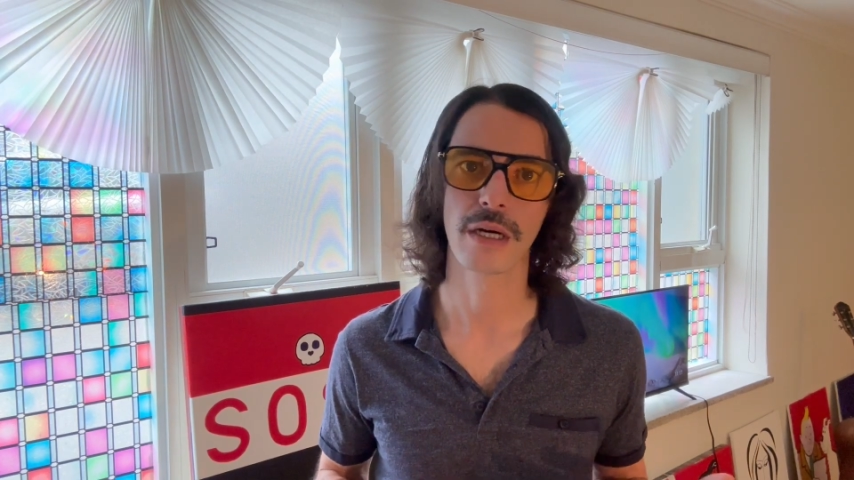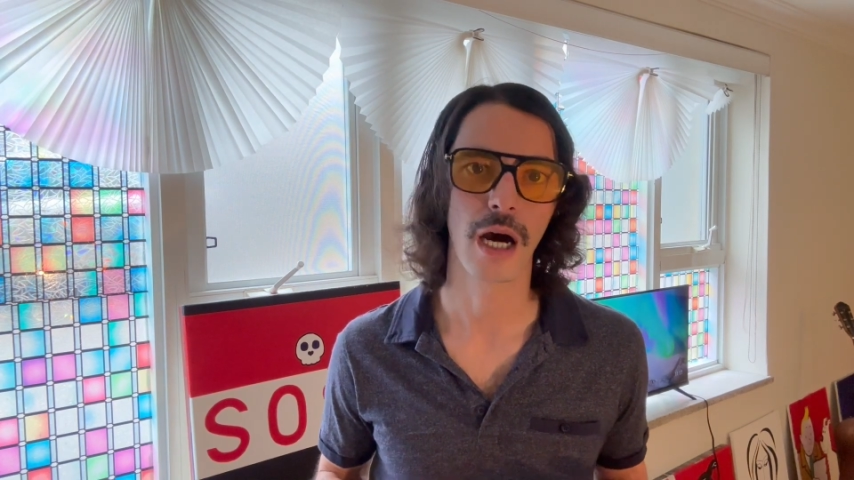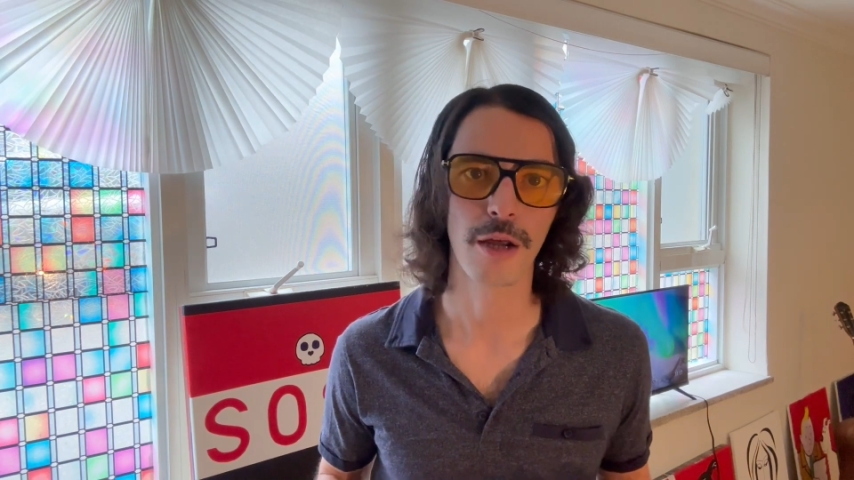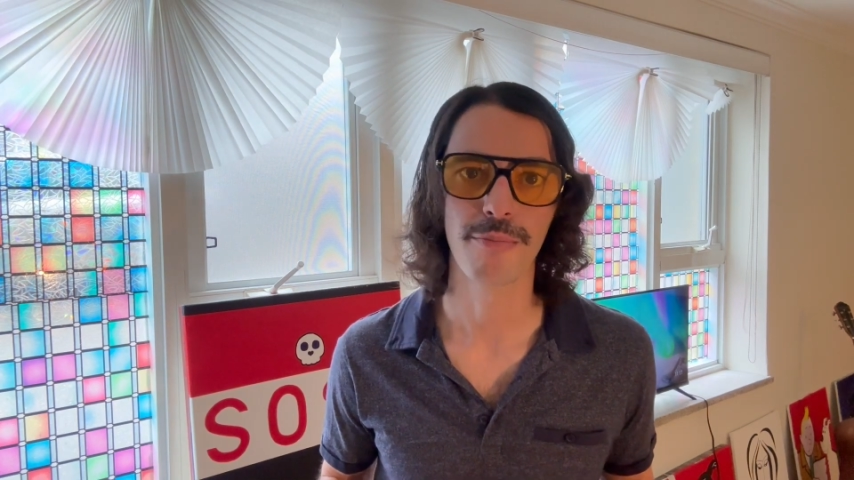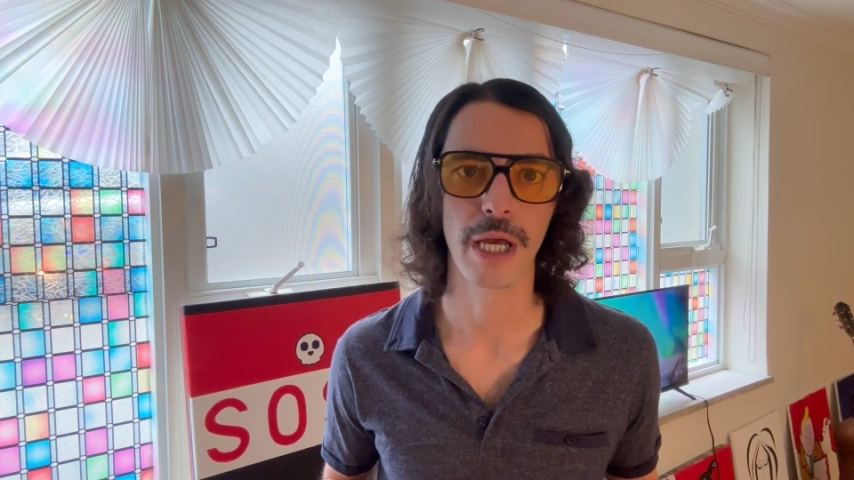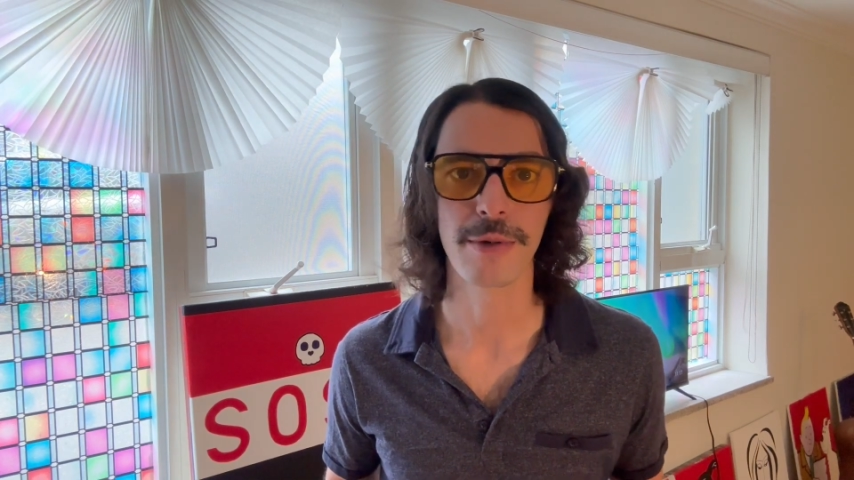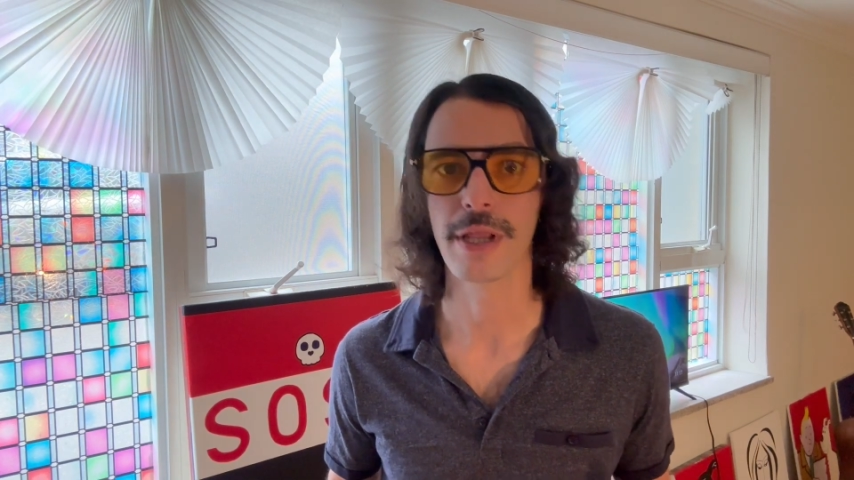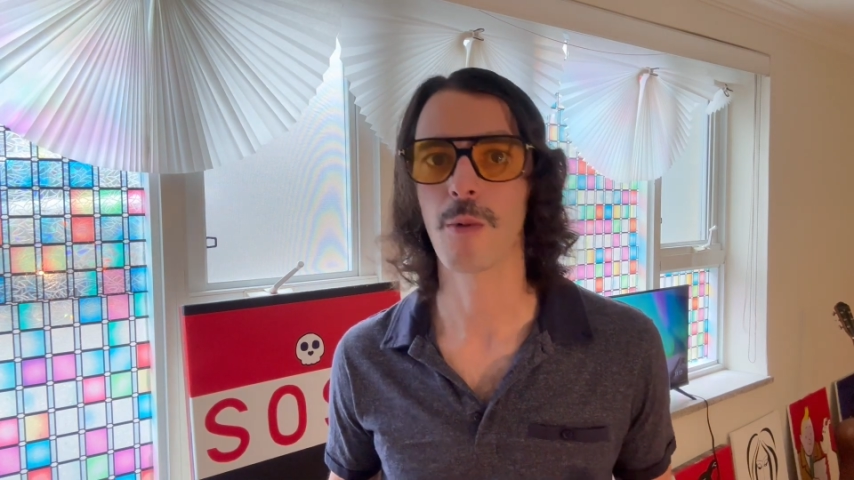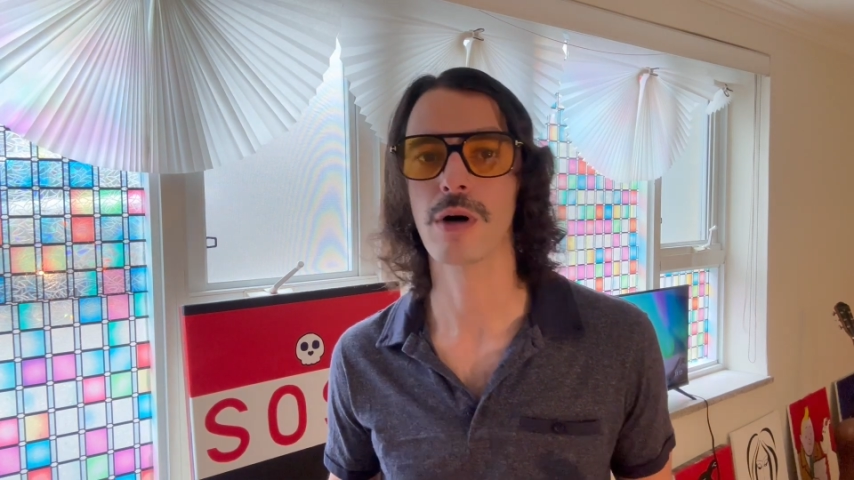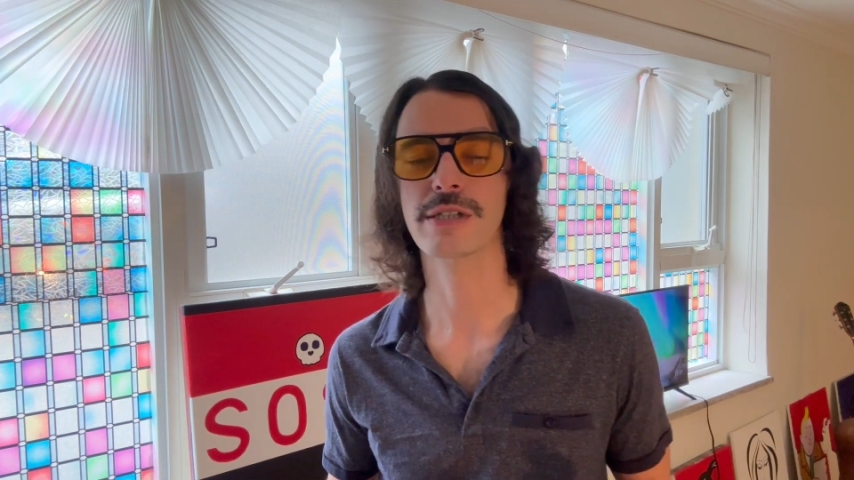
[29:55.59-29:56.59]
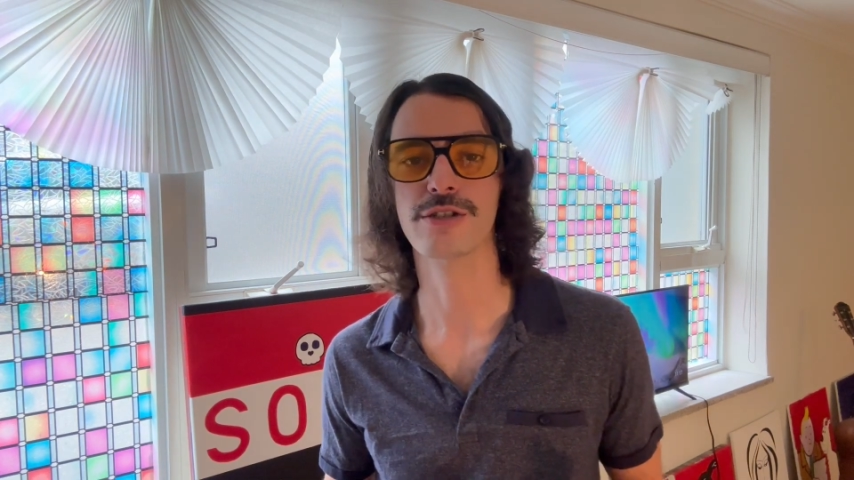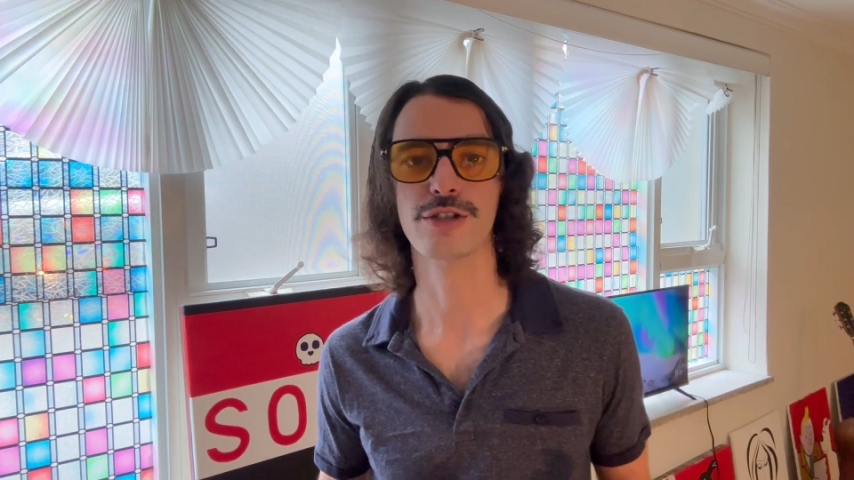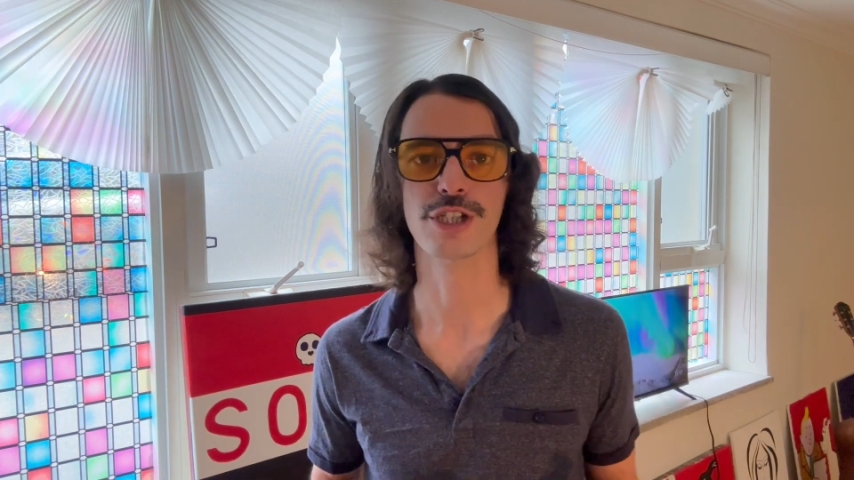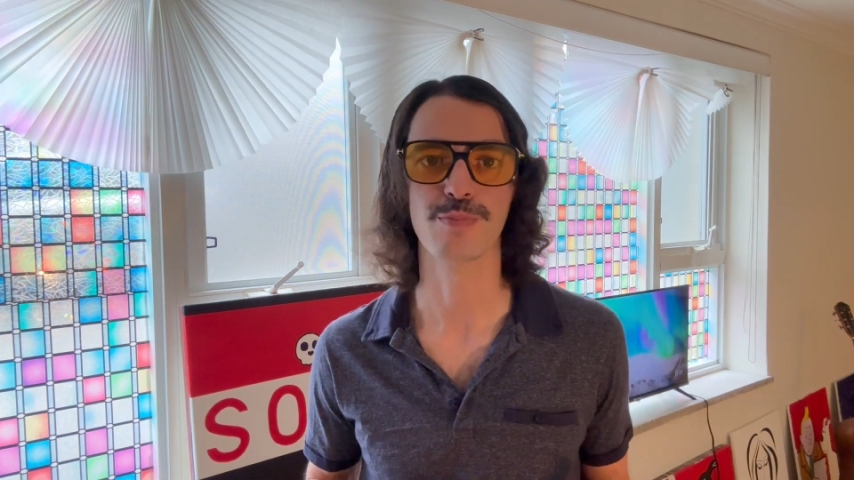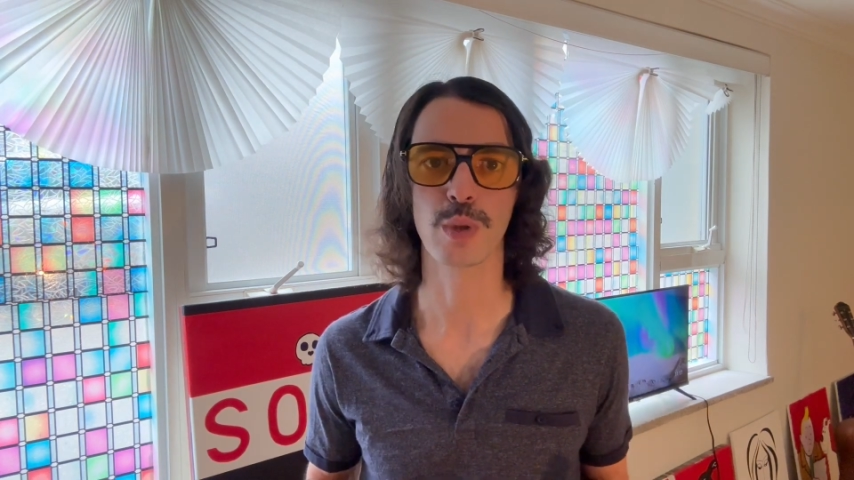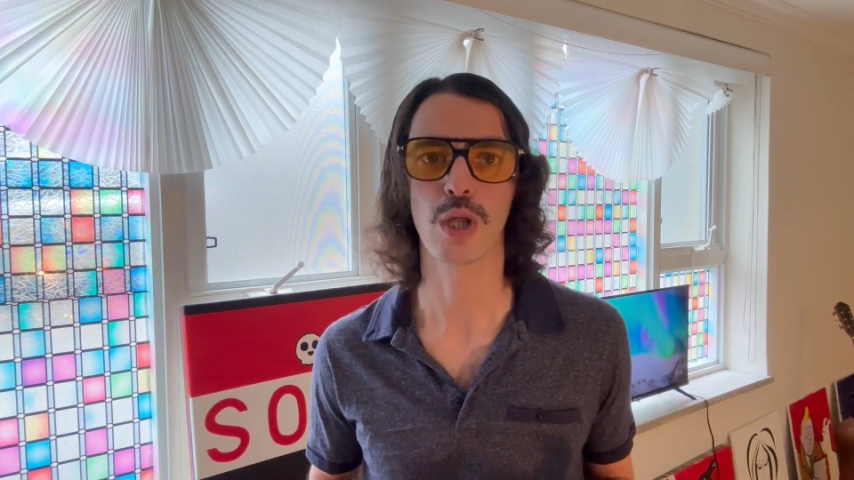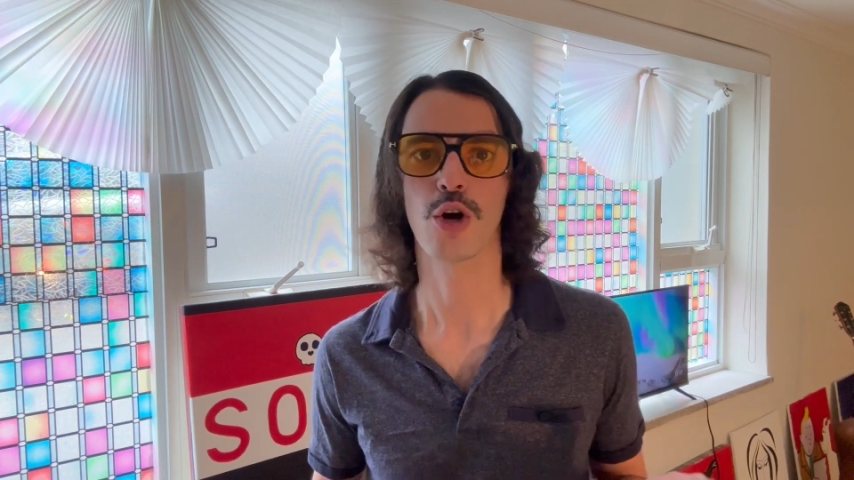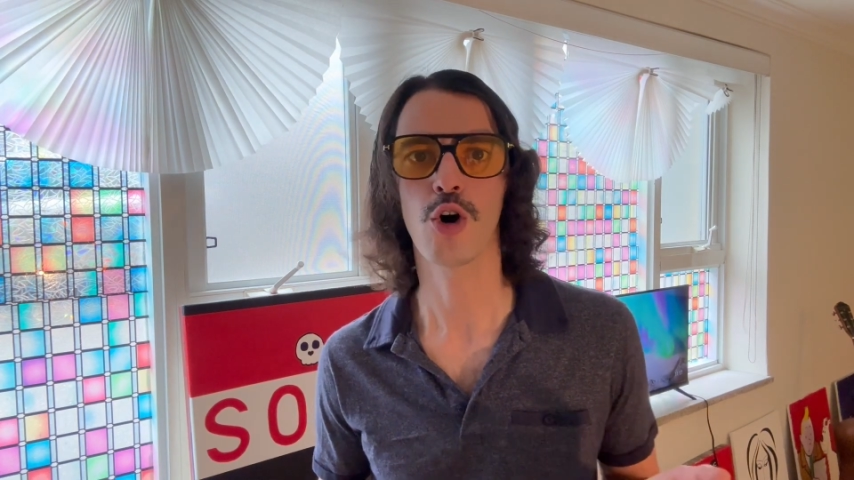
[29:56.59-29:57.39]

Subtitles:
kind of baby that wants to just be like,